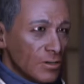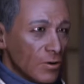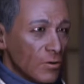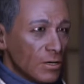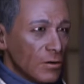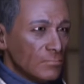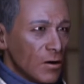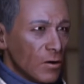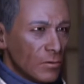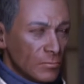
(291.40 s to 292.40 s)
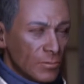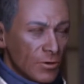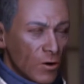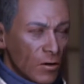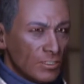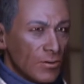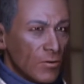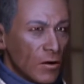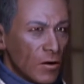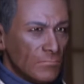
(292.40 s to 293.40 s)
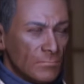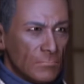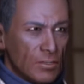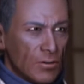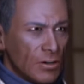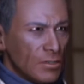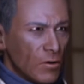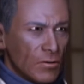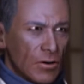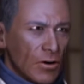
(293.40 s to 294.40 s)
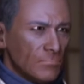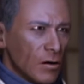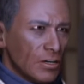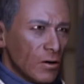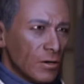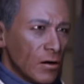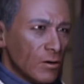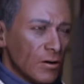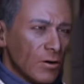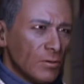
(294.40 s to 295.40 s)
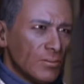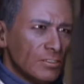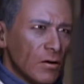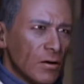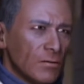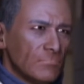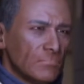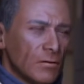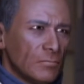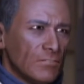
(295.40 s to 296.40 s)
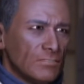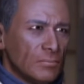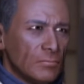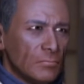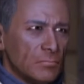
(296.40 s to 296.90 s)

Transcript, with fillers: that hearing, Captain. You and Saren have too much history. It made the Council question our motives.